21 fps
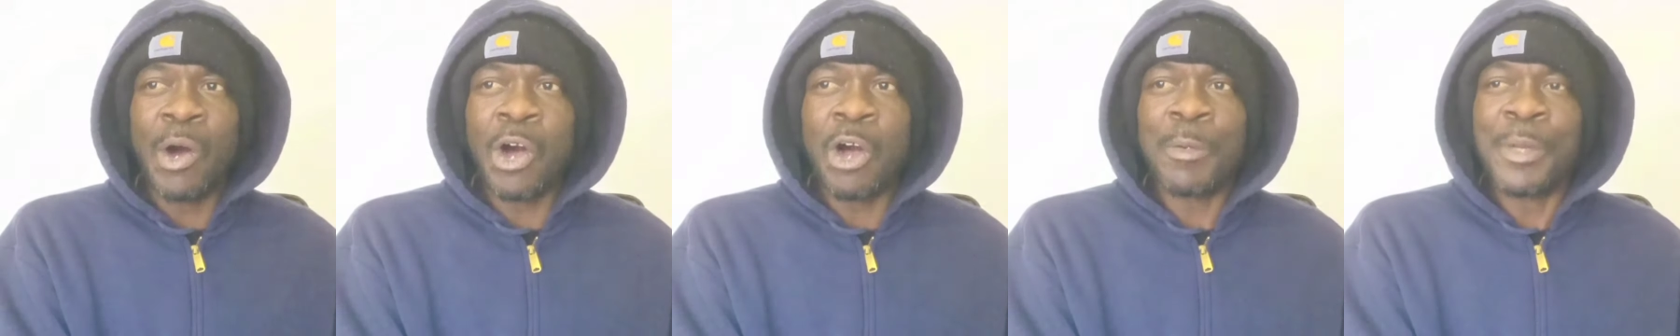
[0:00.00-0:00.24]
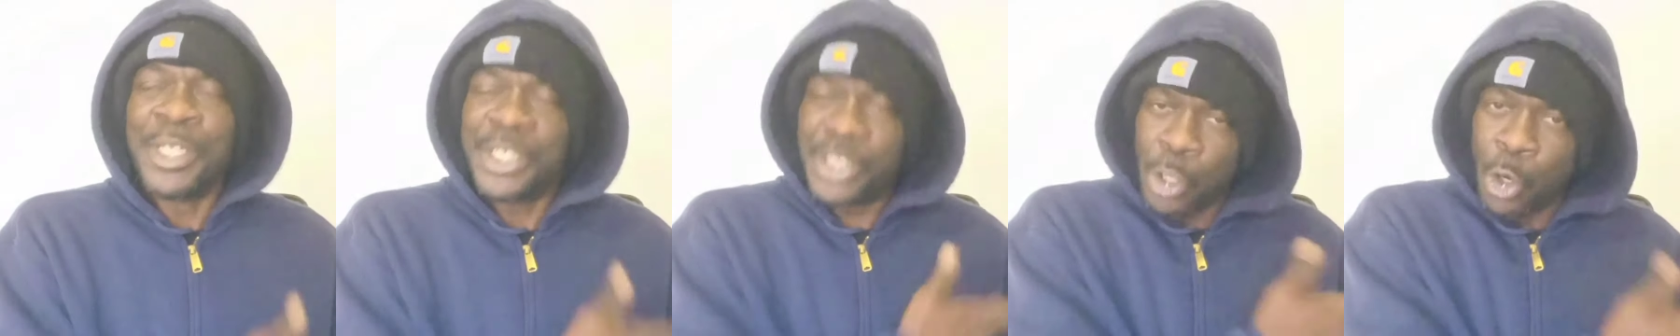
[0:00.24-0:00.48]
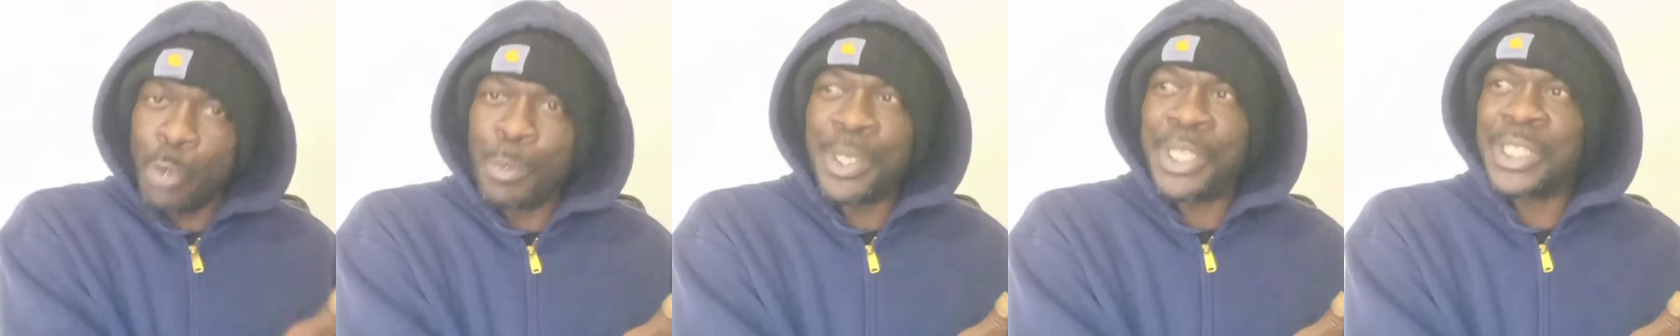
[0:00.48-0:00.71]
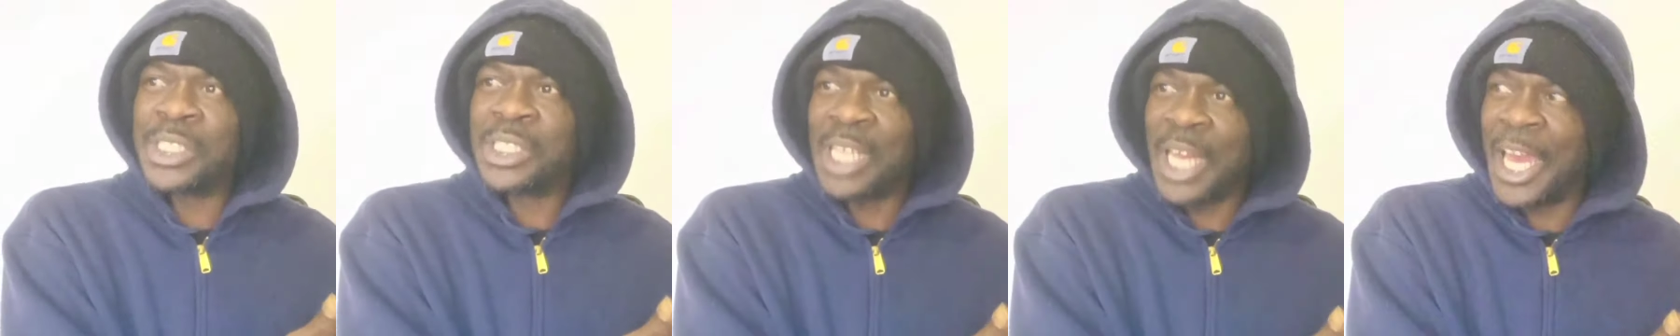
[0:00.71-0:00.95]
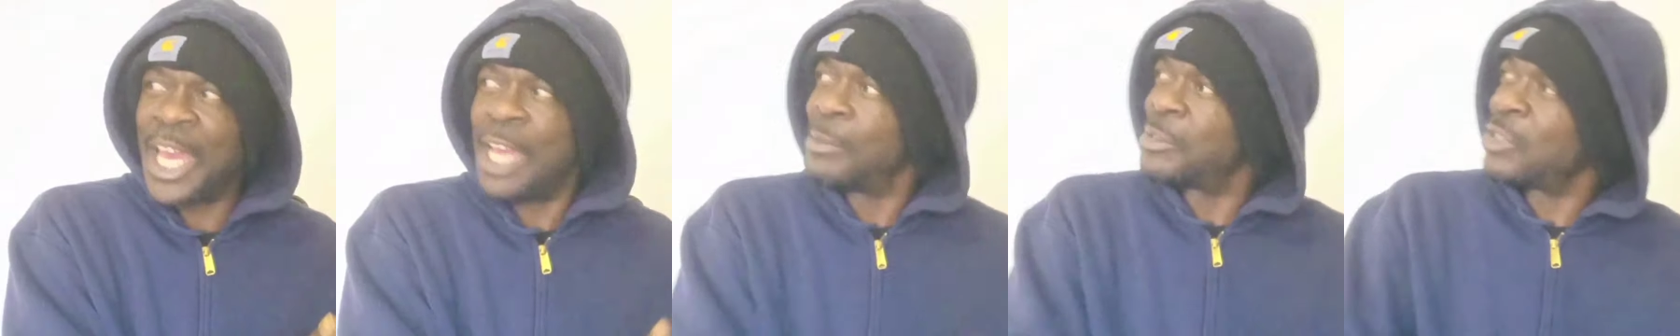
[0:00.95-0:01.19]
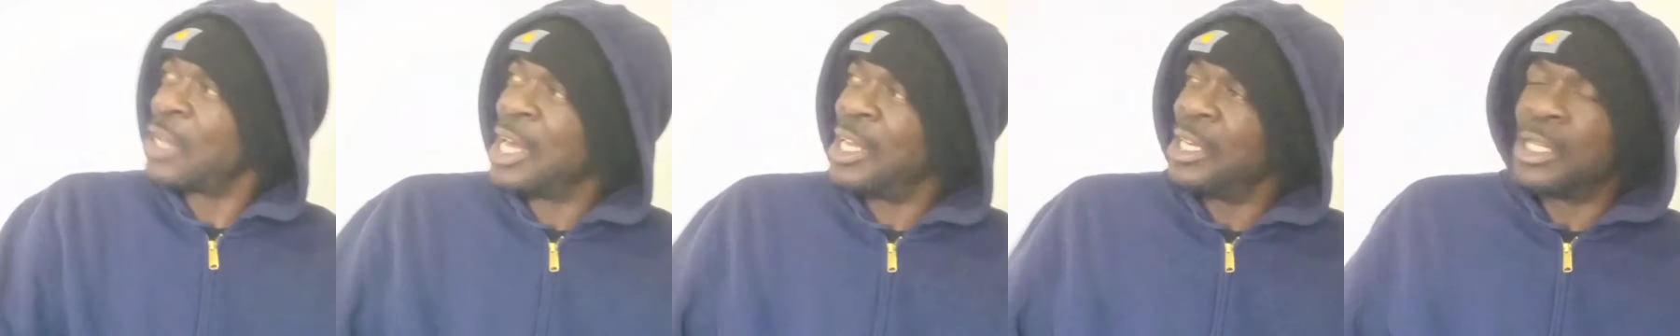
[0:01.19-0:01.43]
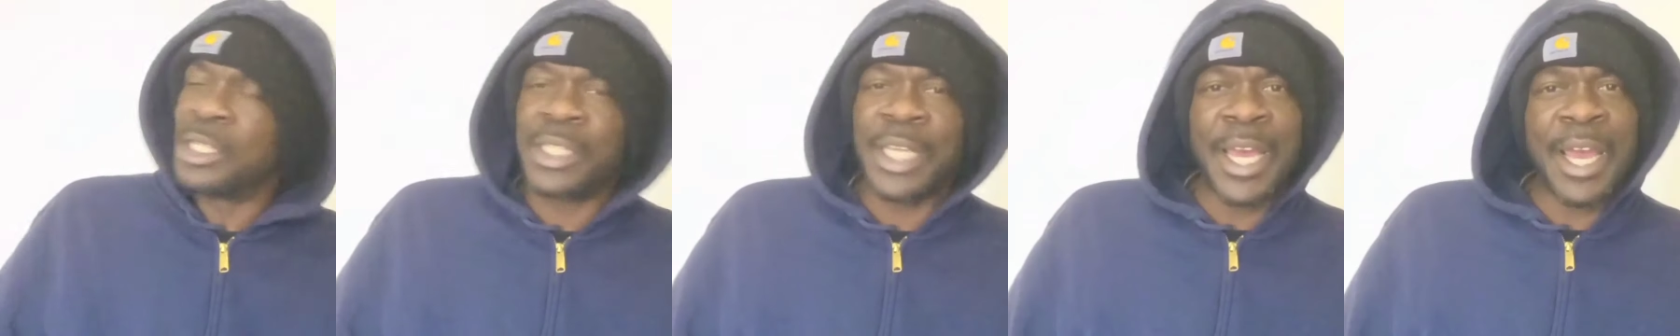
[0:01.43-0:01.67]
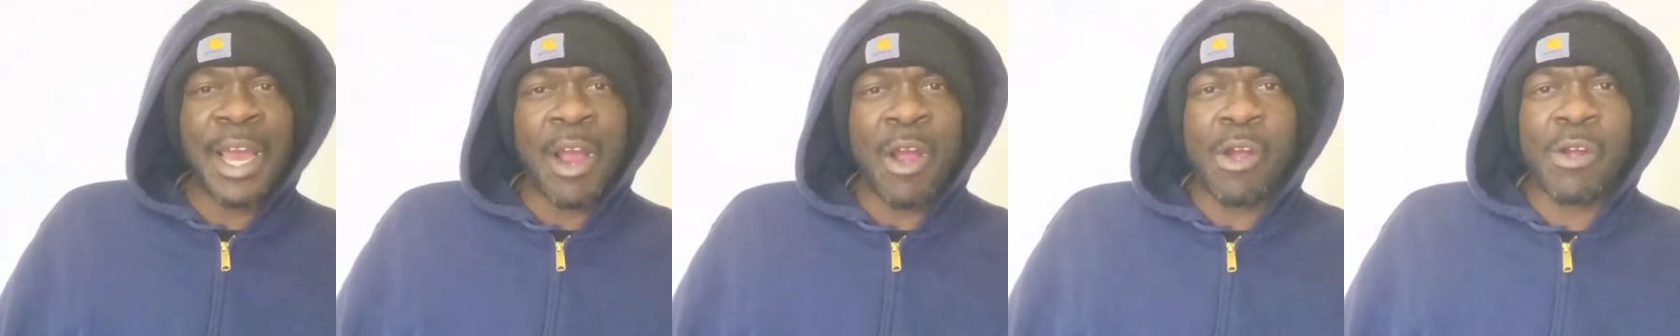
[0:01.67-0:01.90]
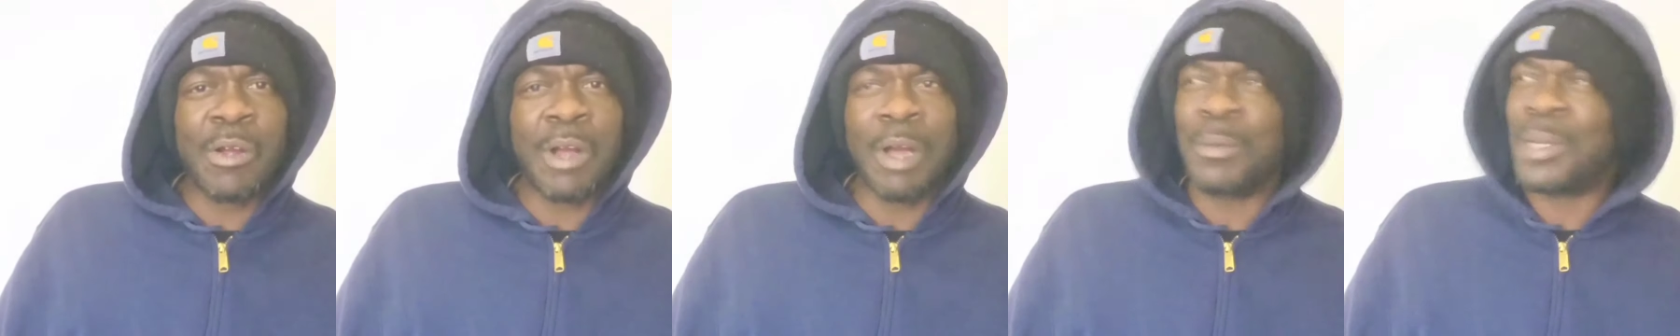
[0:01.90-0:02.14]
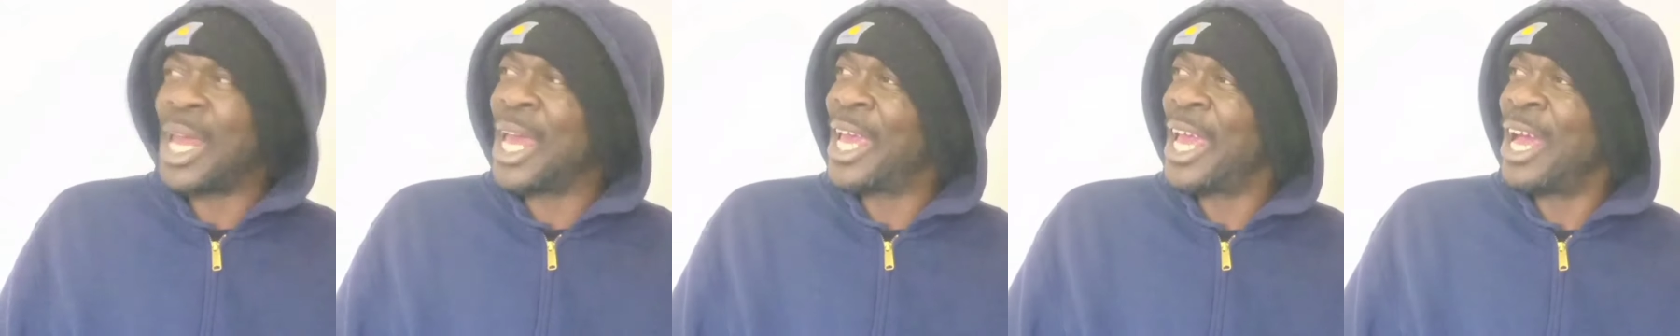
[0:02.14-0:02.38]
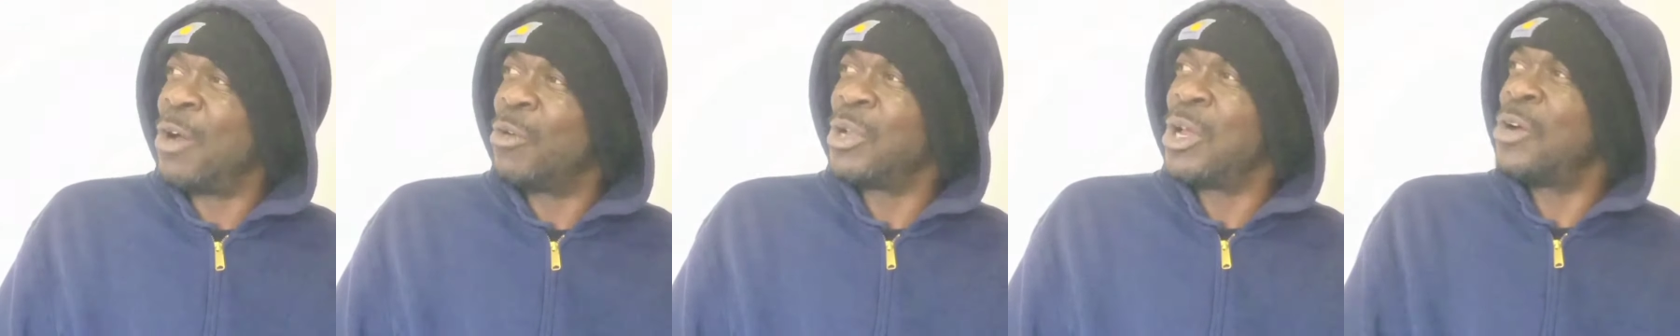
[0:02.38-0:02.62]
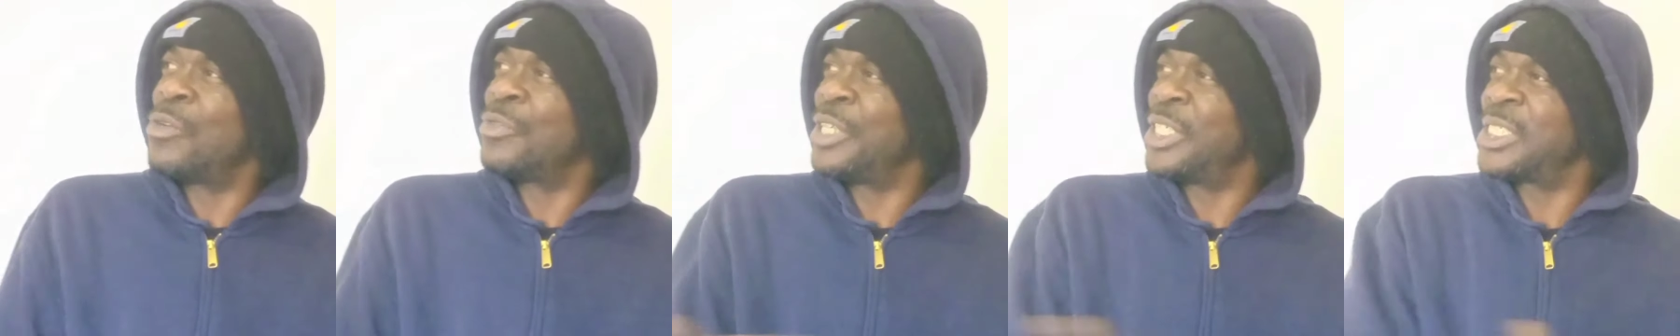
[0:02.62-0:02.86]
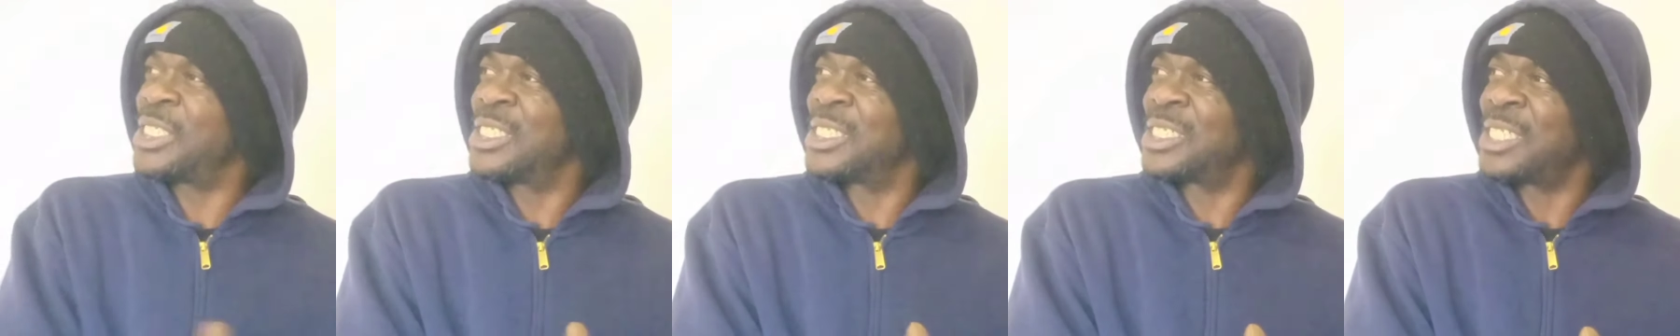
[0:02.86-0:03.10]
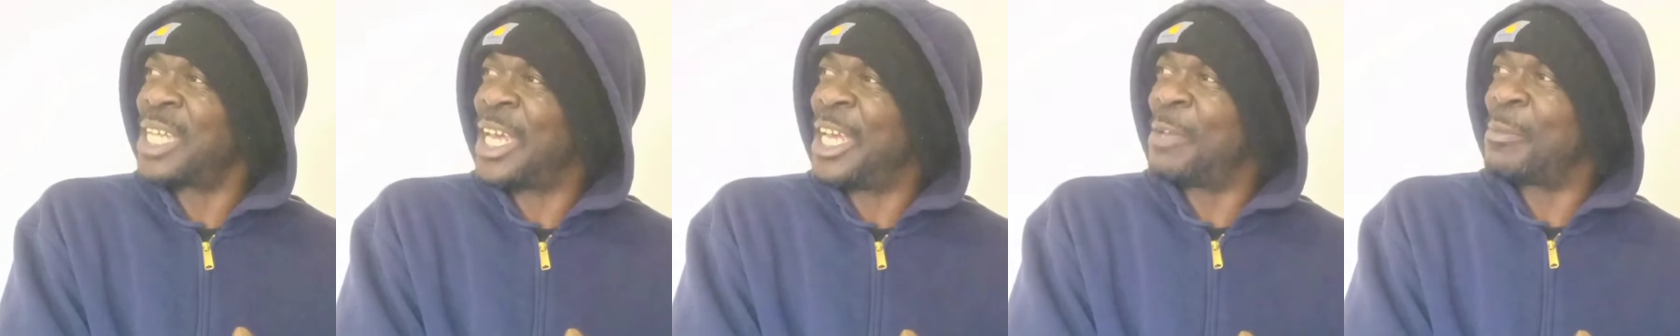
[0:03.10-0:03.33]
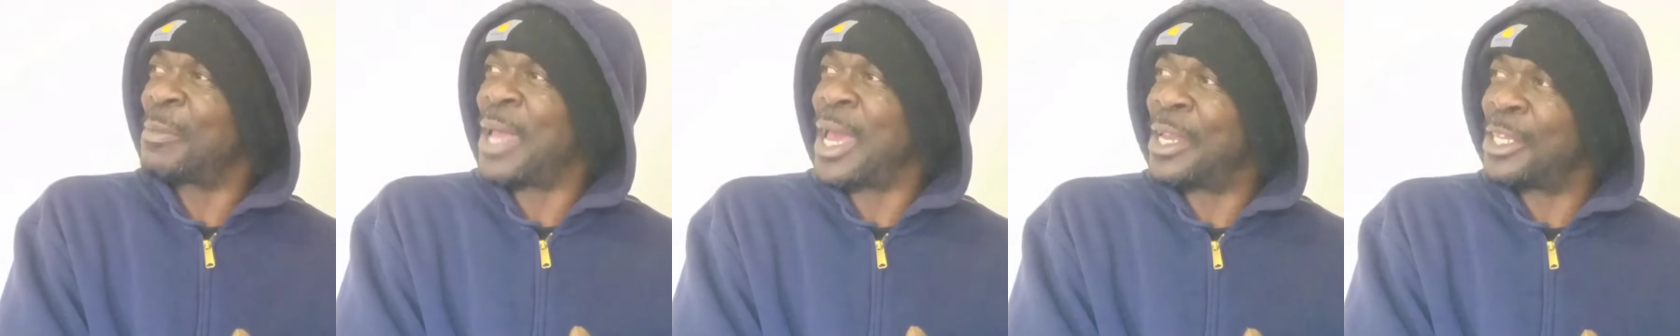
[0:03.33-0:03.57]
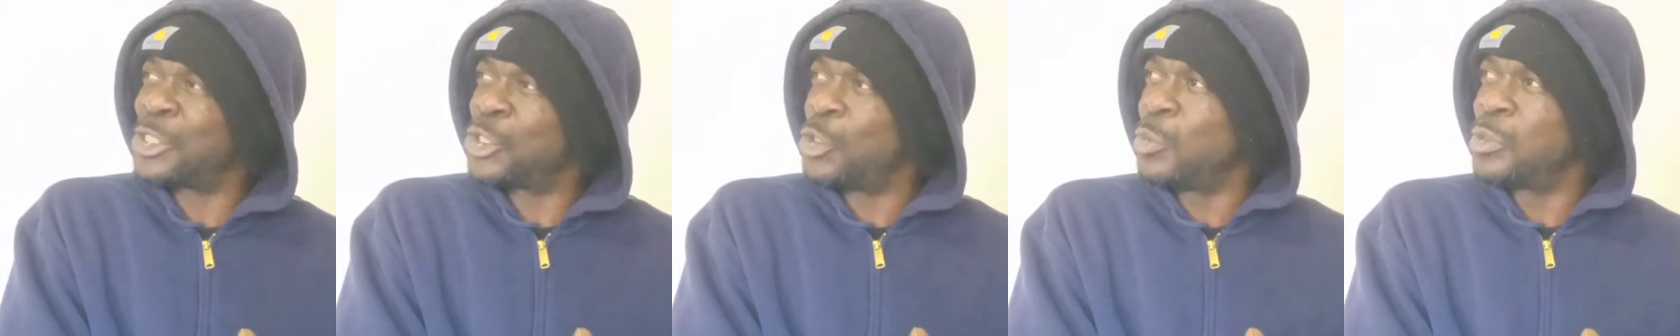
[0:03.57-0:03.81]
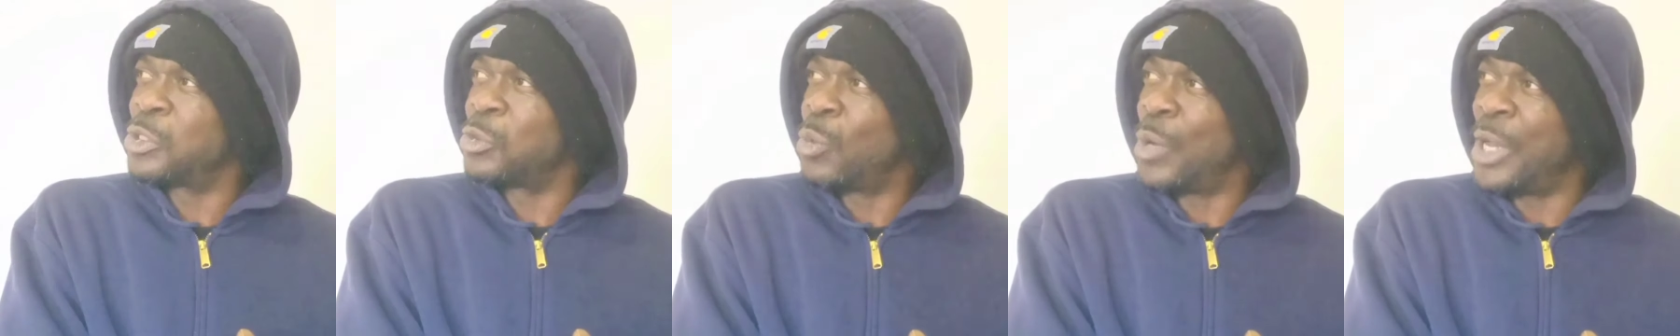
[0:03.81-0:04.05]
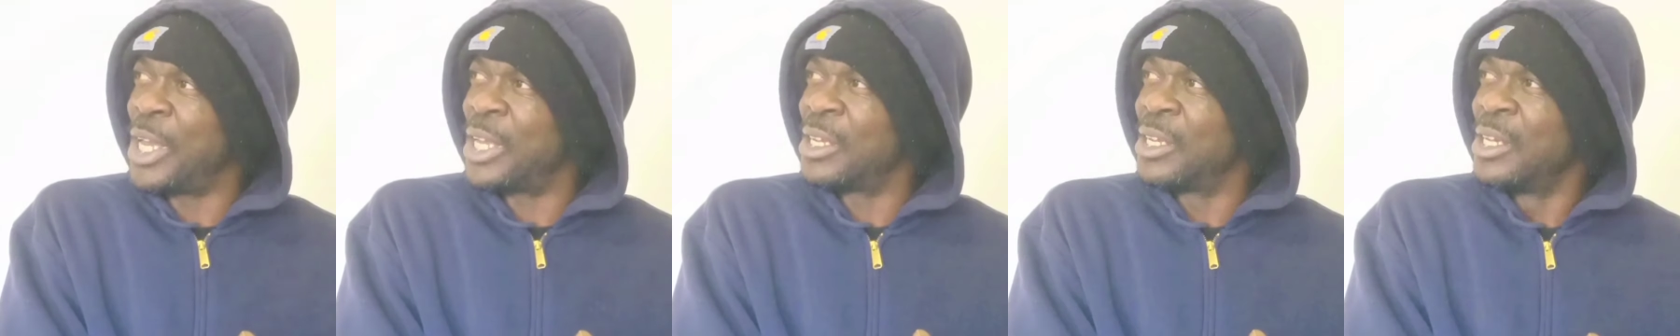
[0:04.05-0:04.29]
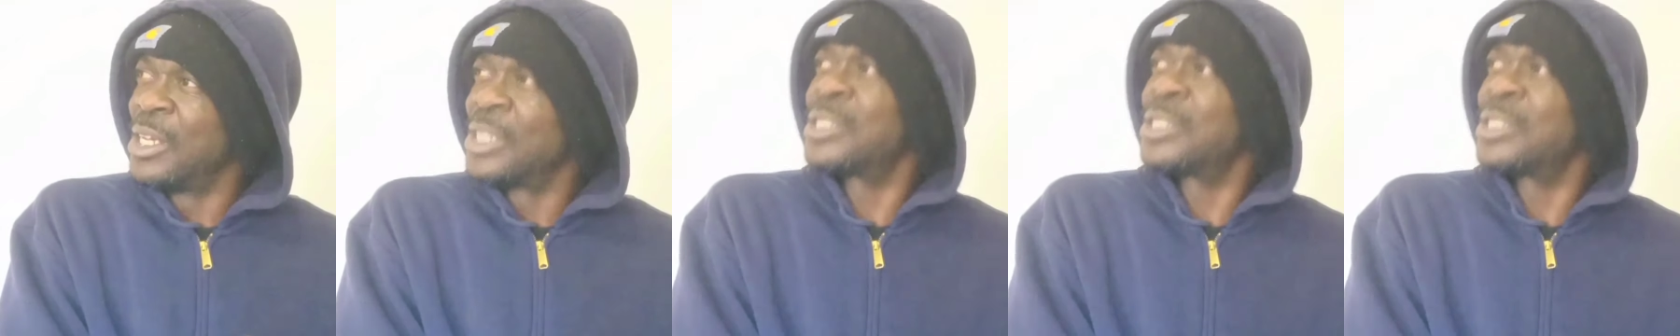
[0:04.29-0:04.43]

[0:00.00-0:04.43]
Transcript: He told me his name, so I looked at her. I'm like, hold on, this the same guy that you was with?